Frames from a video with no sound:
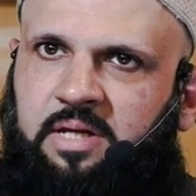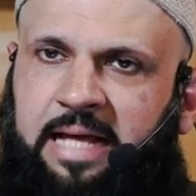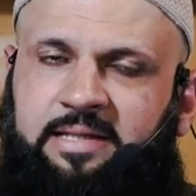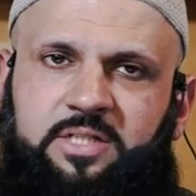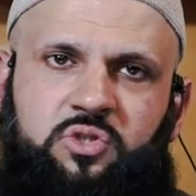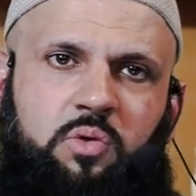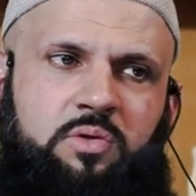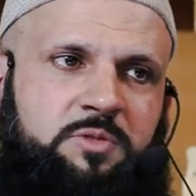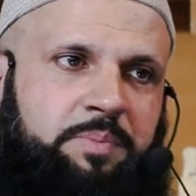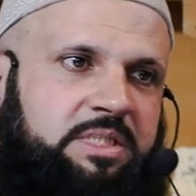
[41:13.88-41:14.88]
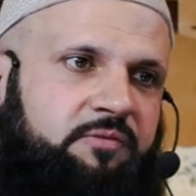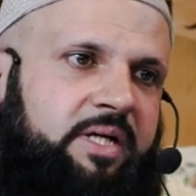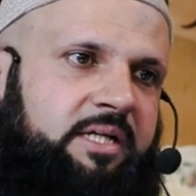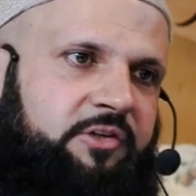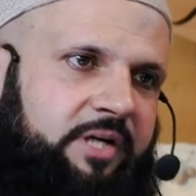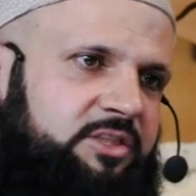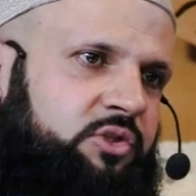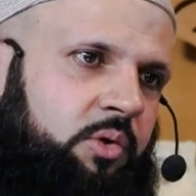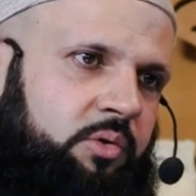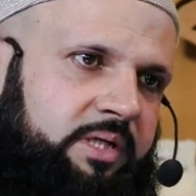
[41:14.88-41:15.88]
And there is no specific dress
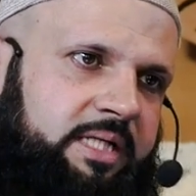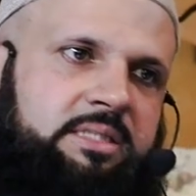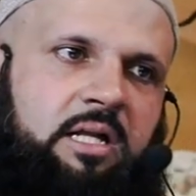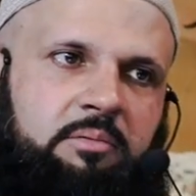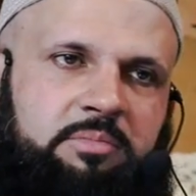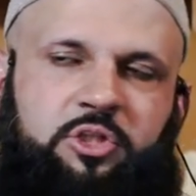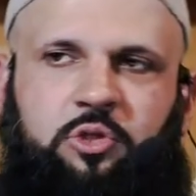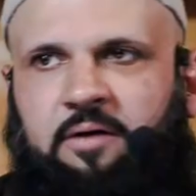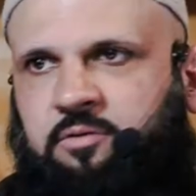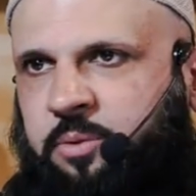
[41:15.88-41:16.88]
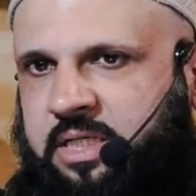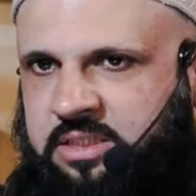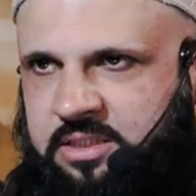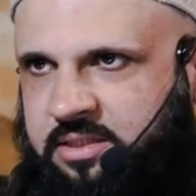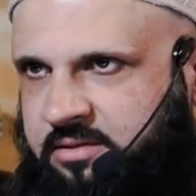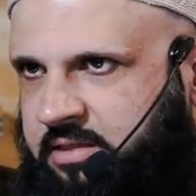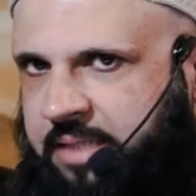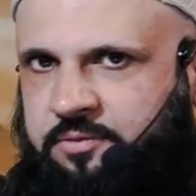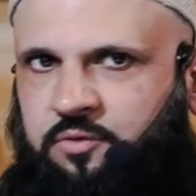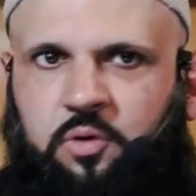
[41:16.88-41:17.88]
code in Islam that you have to wear certain
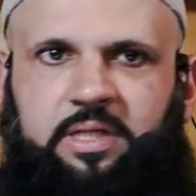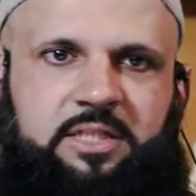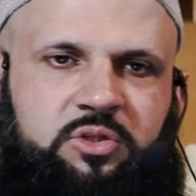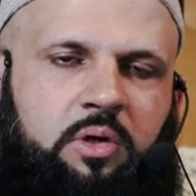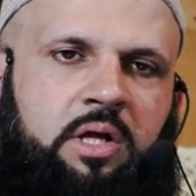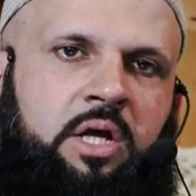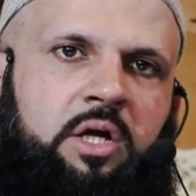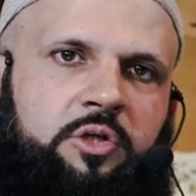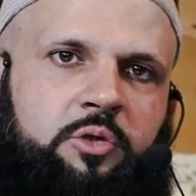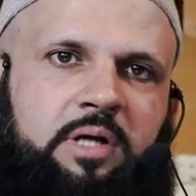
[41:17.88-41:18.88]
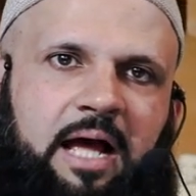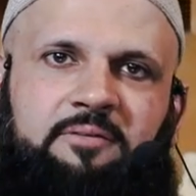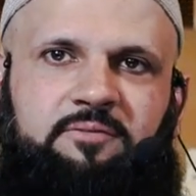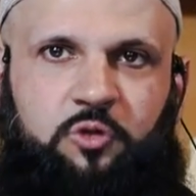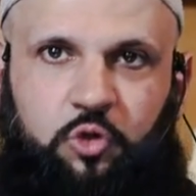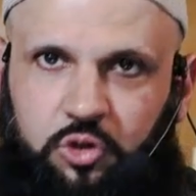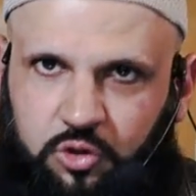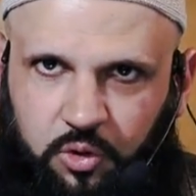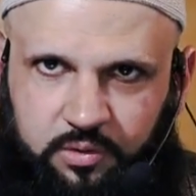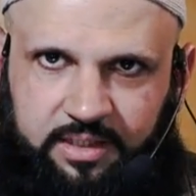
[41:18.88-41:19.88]
types of clothing and so on. You could have
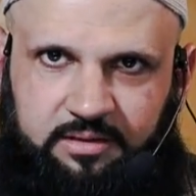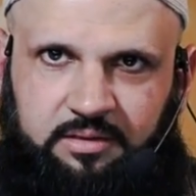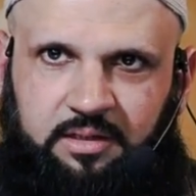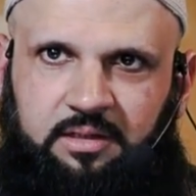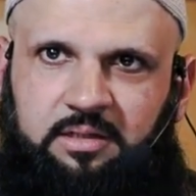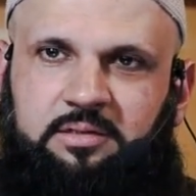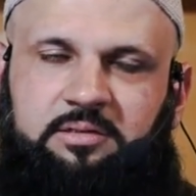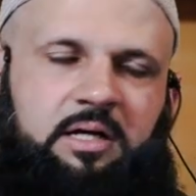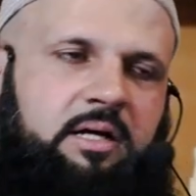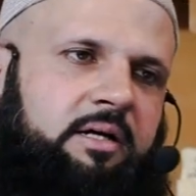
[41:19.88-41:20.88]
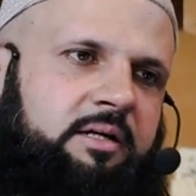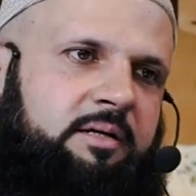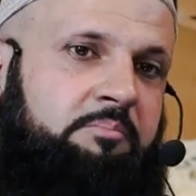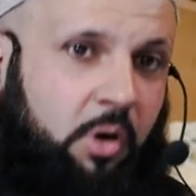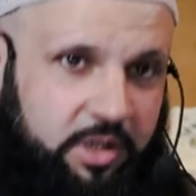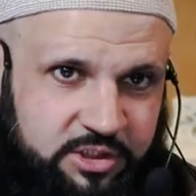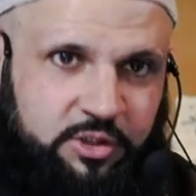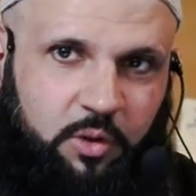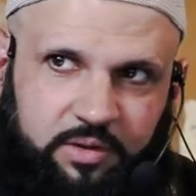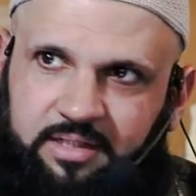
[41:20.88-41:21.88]
good clothing, uh,
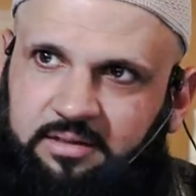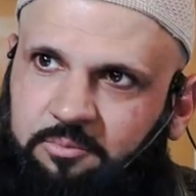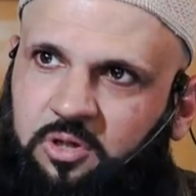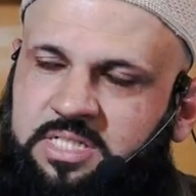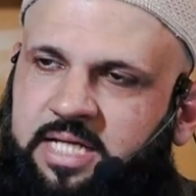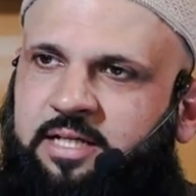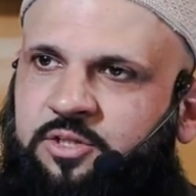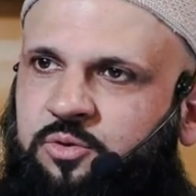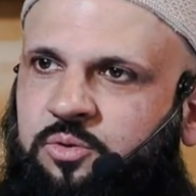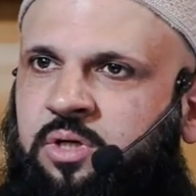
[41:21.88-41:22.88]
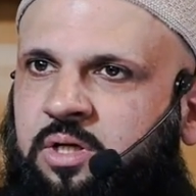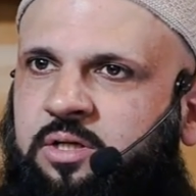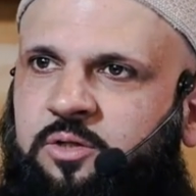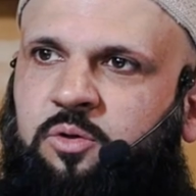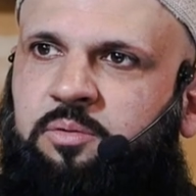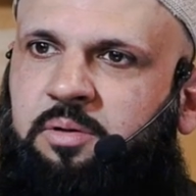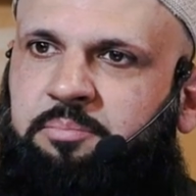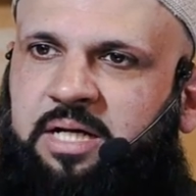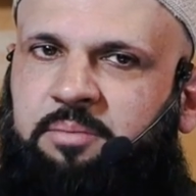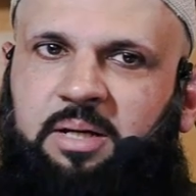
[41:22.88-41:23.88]
modest clothing. I'm not saying that you you know
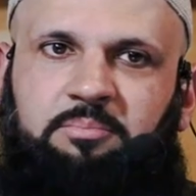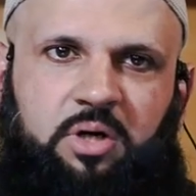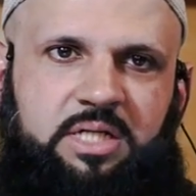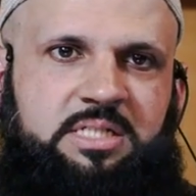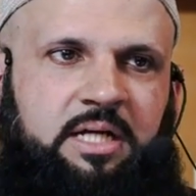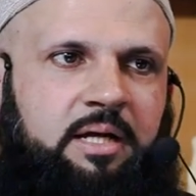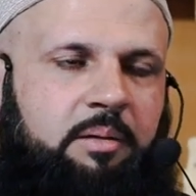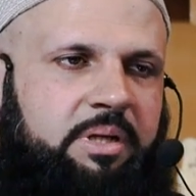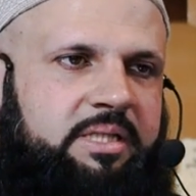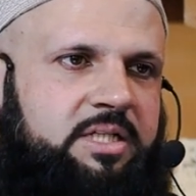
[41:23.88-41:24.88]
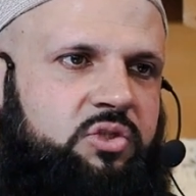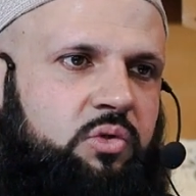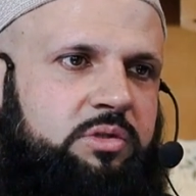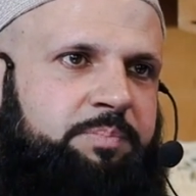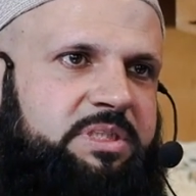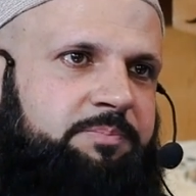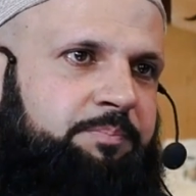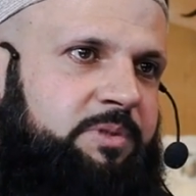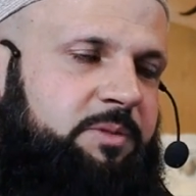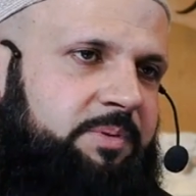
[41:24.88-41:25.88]
become immodest but there is no
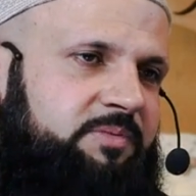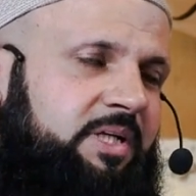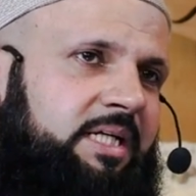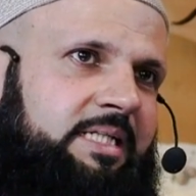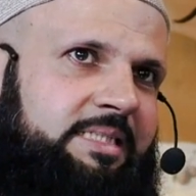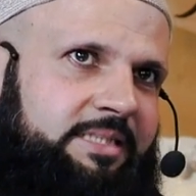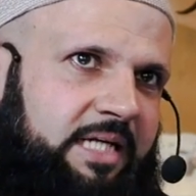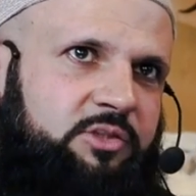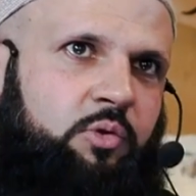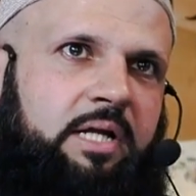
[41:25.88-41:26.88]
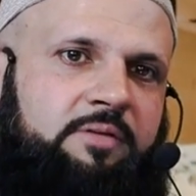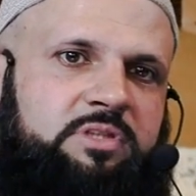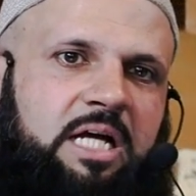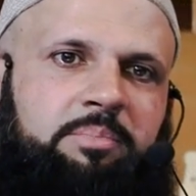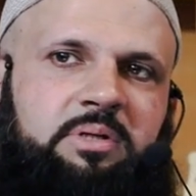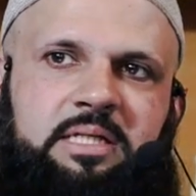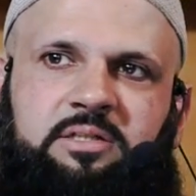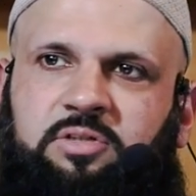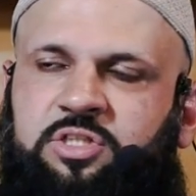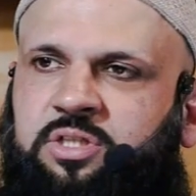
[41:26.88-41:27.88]
specific dress code like for example in
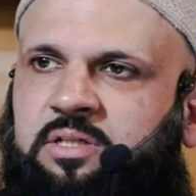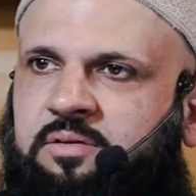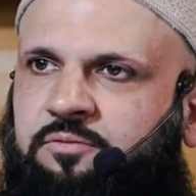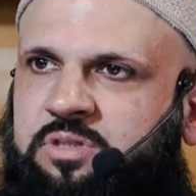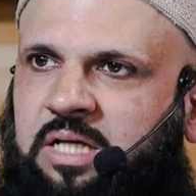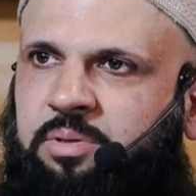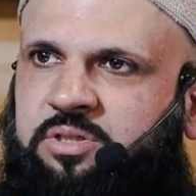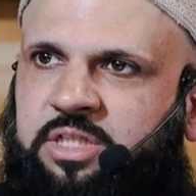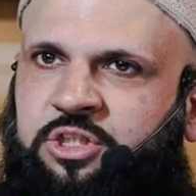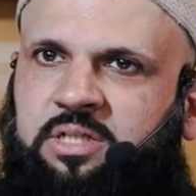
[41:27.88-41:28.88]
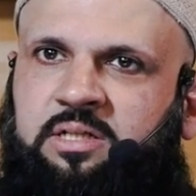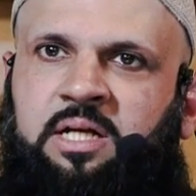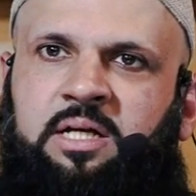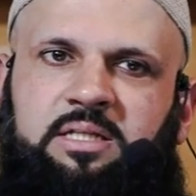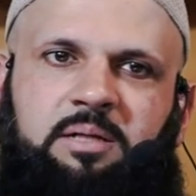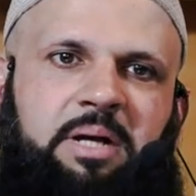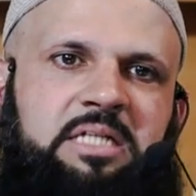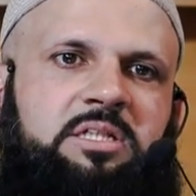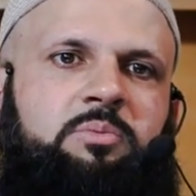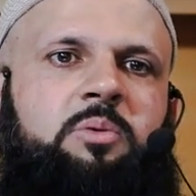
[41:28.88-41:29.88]
the christian for example tradition the
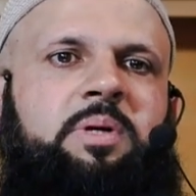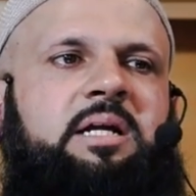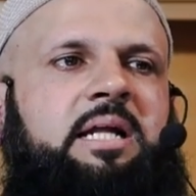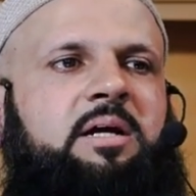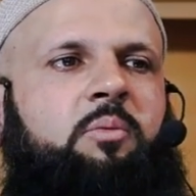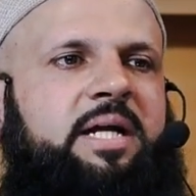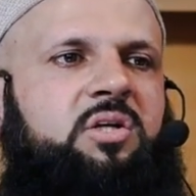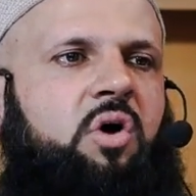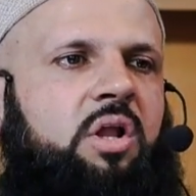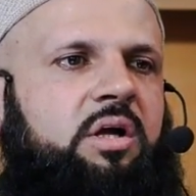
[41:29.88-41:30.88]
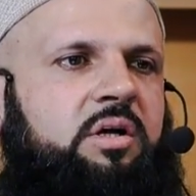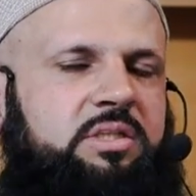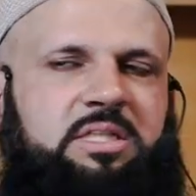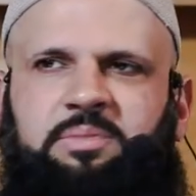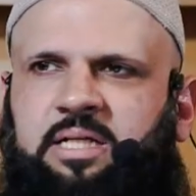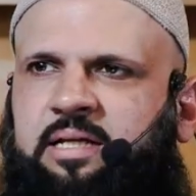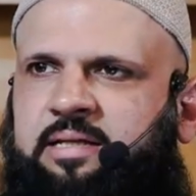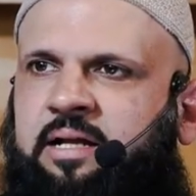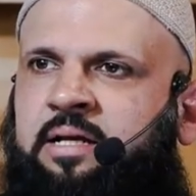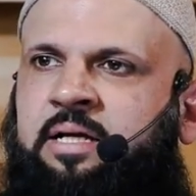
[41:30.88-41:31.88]
pastor would wear like a white collar or something like
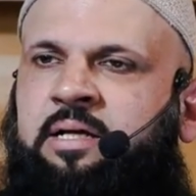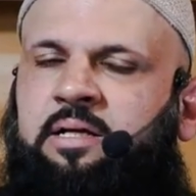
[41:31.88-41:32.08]
that